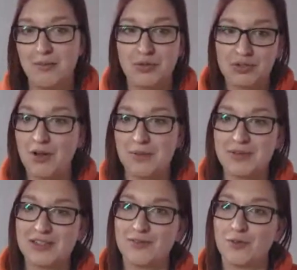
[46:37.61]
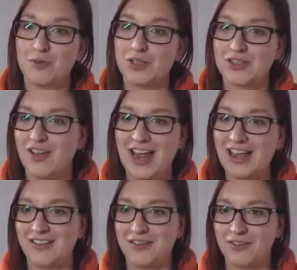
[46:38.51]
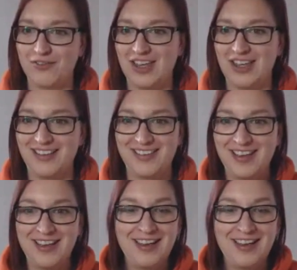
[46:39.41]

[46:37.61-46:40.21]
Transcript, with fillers: push my business forward, because I had those fears.